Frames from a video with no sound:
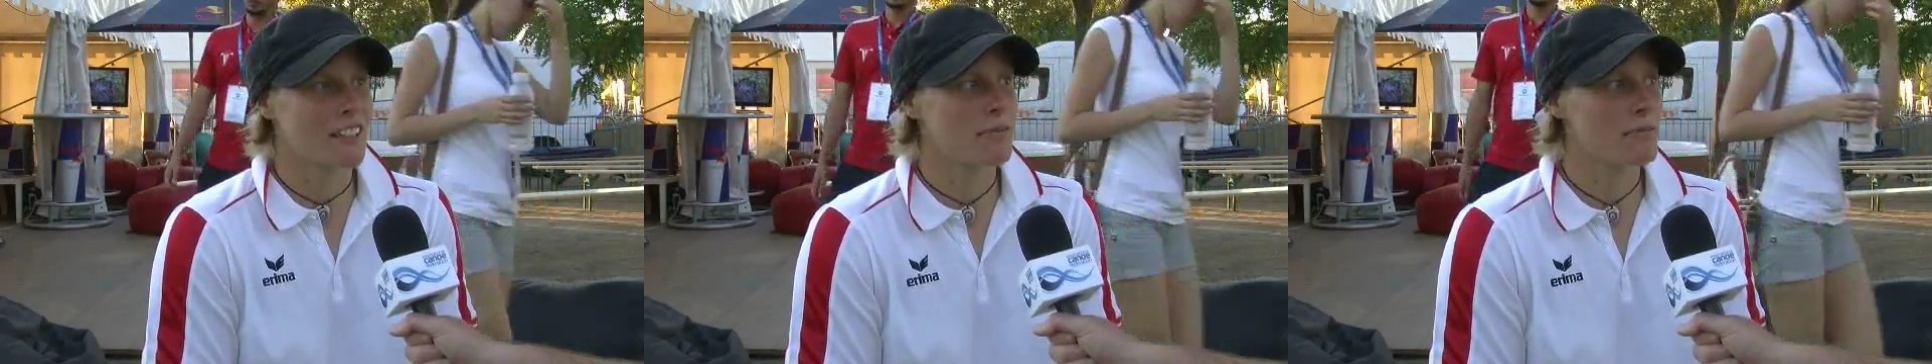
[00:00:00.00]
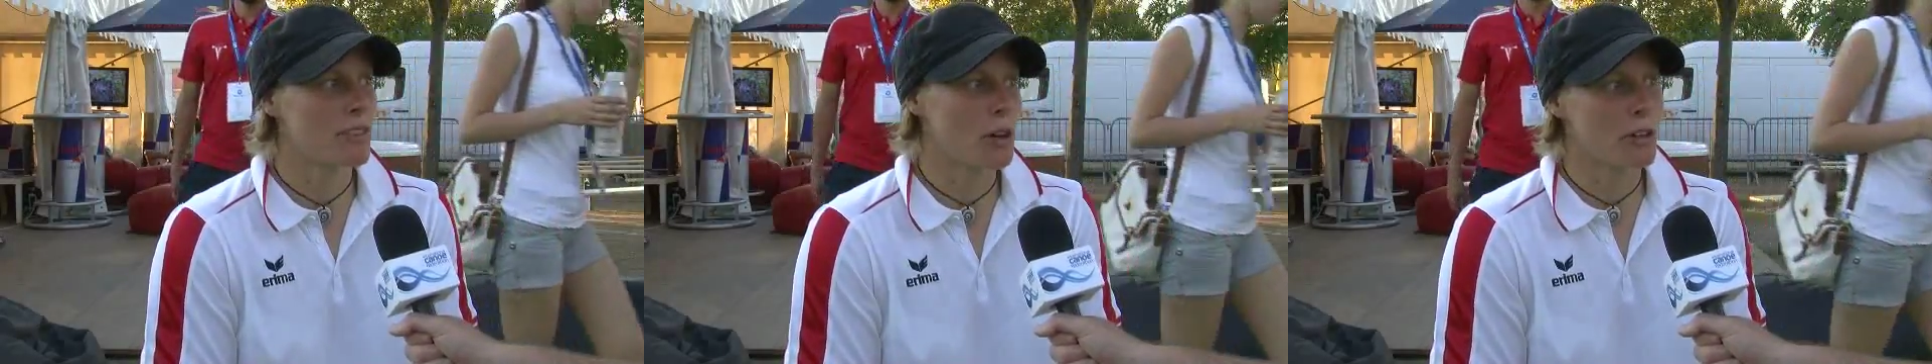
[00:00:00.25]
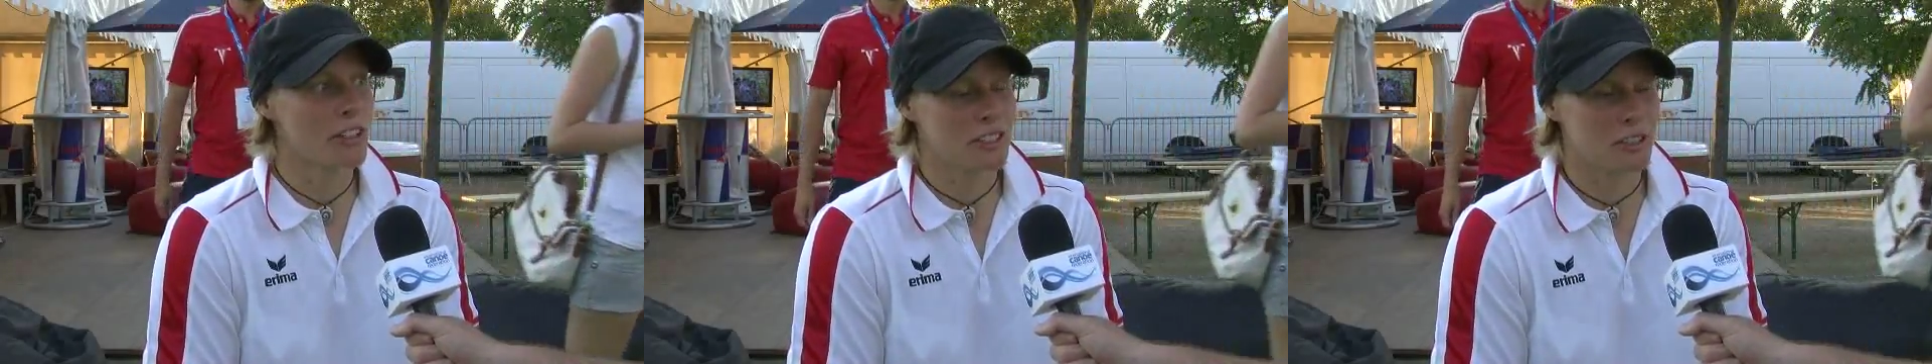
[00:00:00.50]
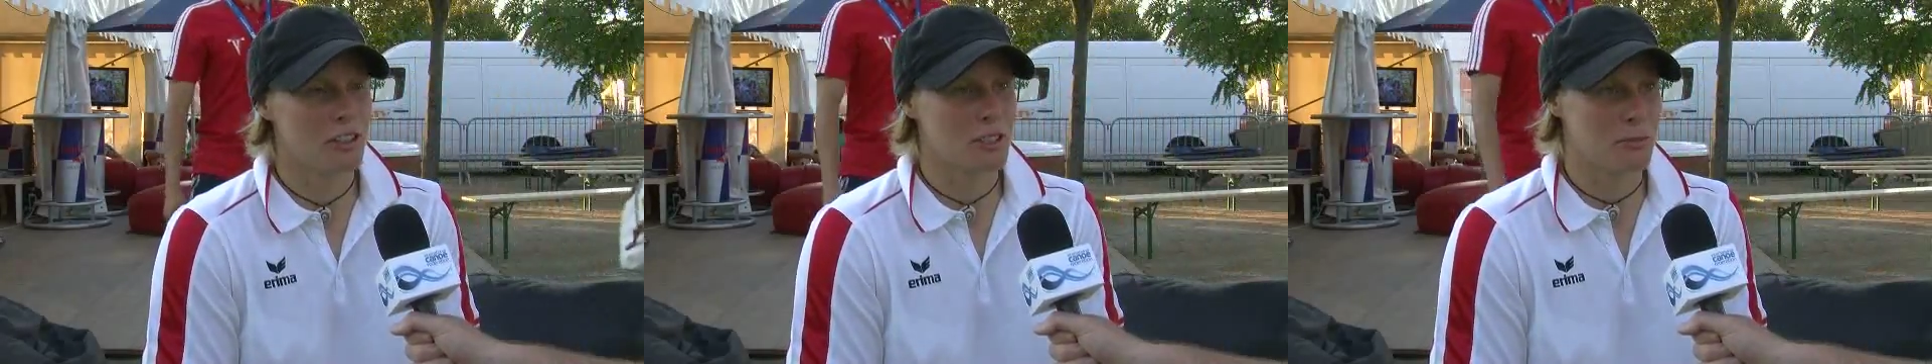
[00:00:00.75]
I've known this
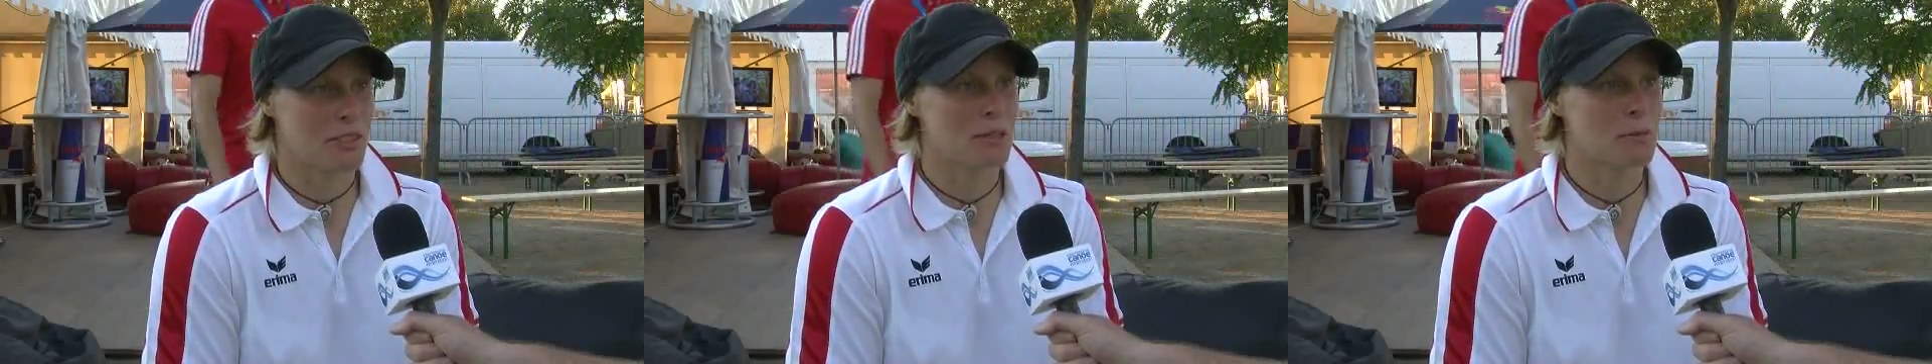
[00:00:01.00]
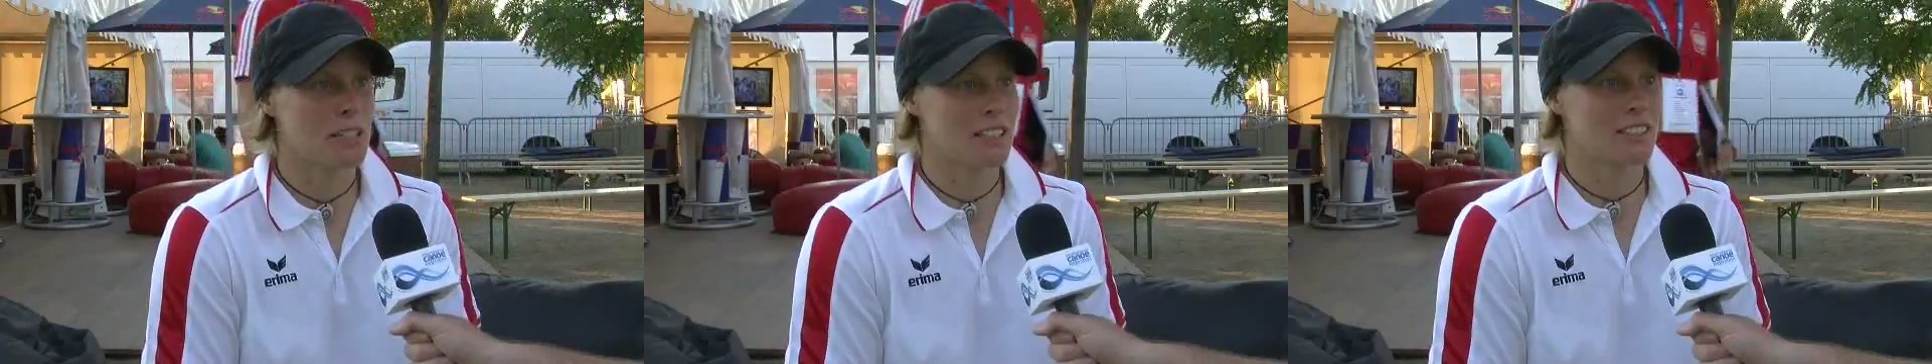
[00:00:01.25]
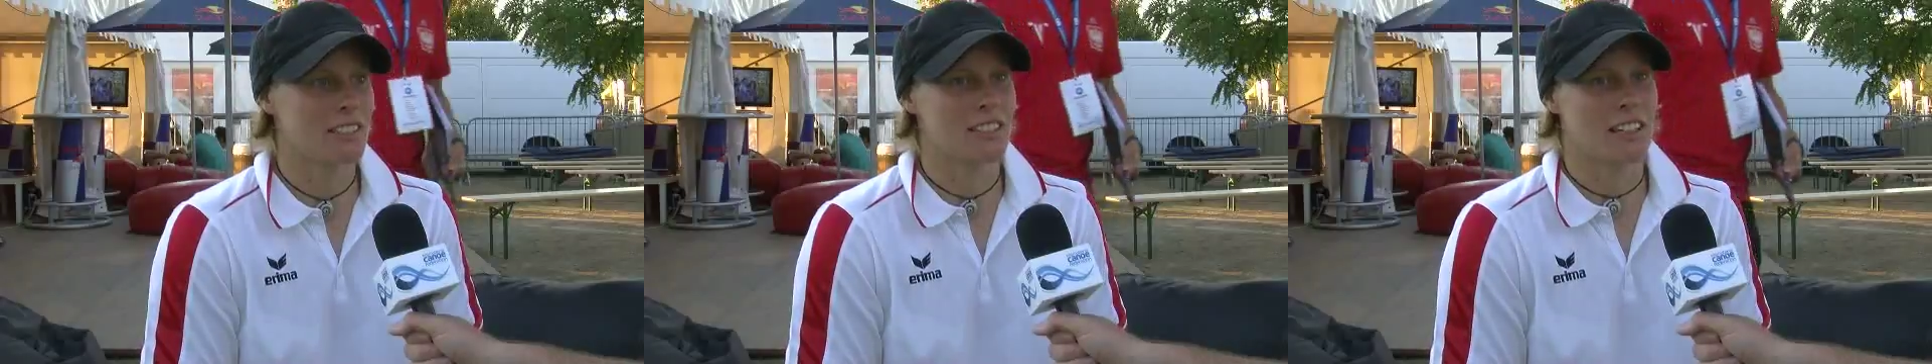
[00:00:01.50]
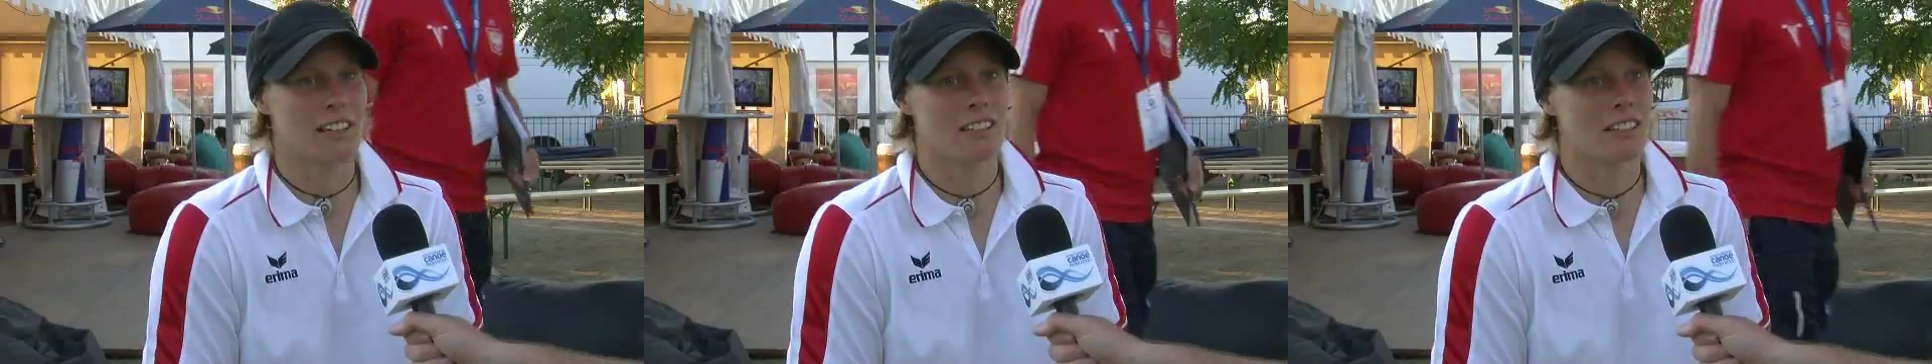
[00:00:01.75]
course pretty well
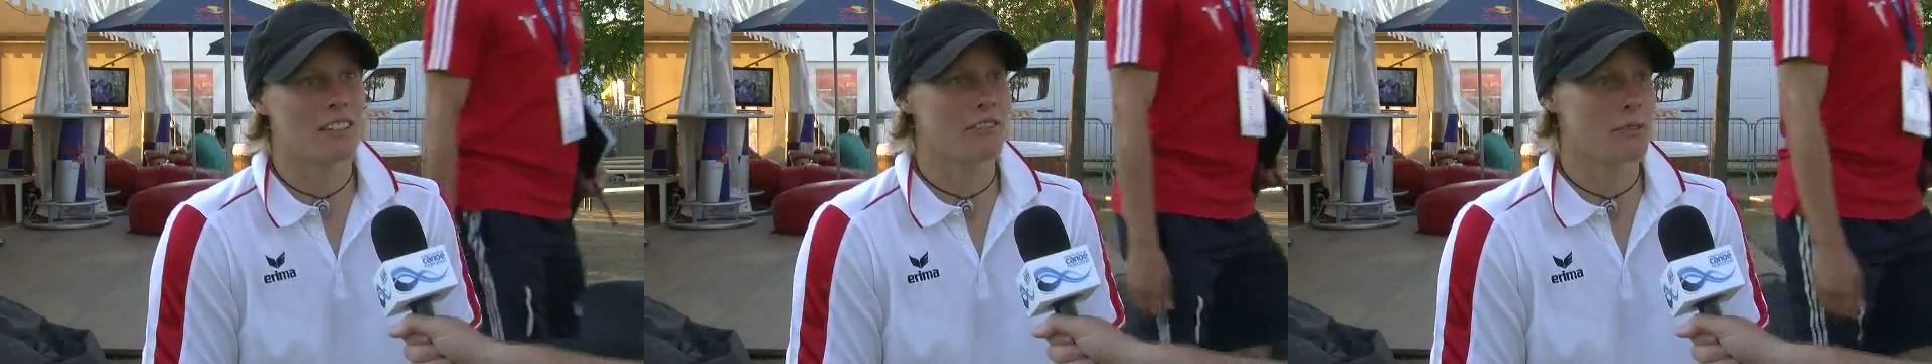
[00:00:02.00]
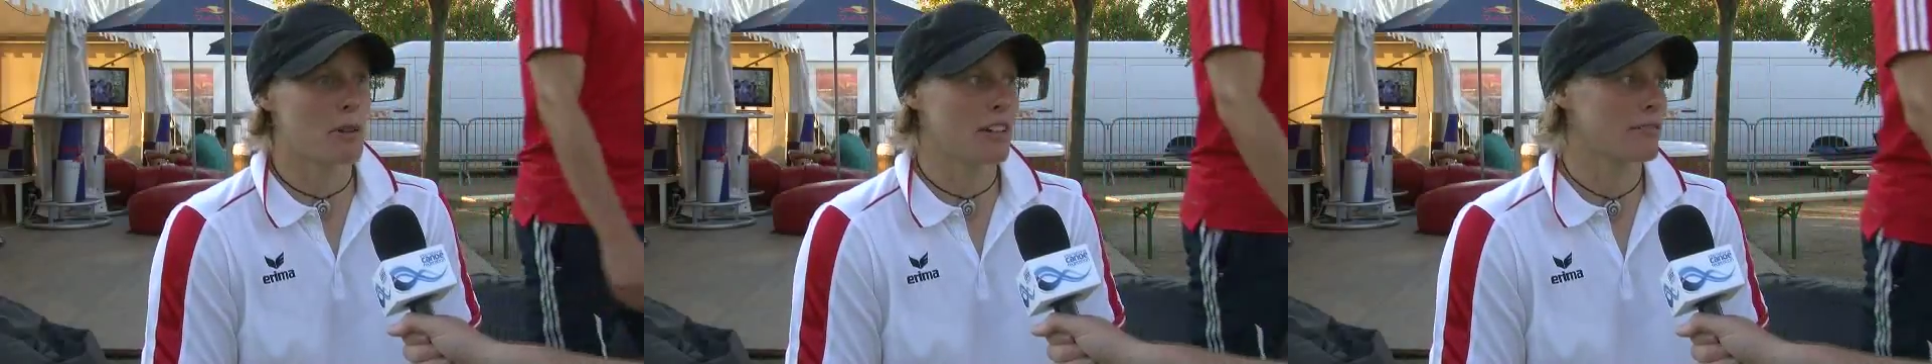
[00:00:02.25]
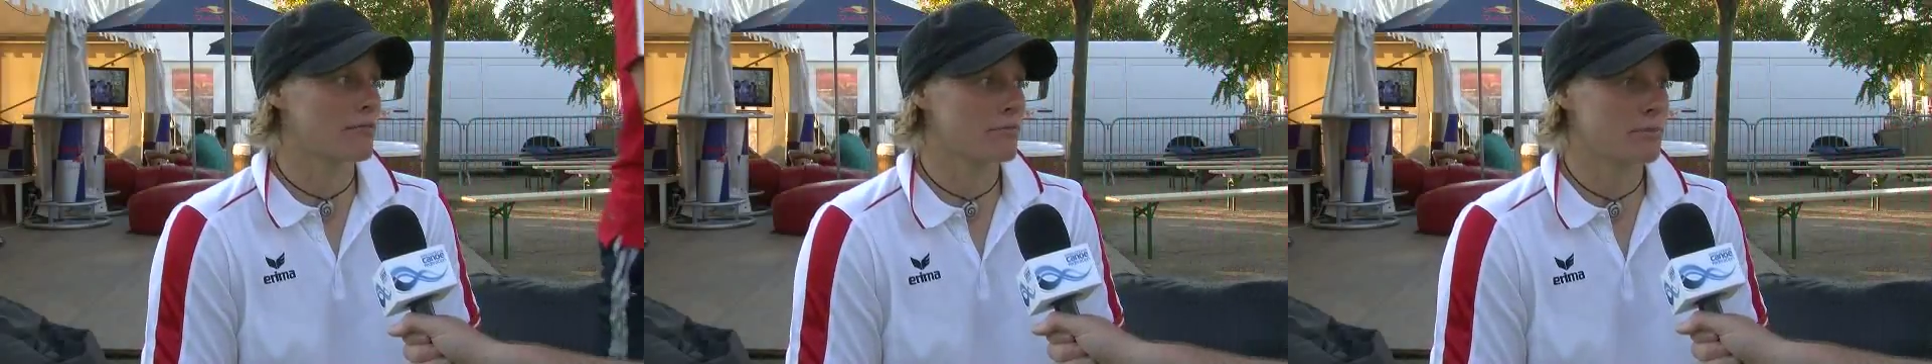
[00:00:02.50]
because I live about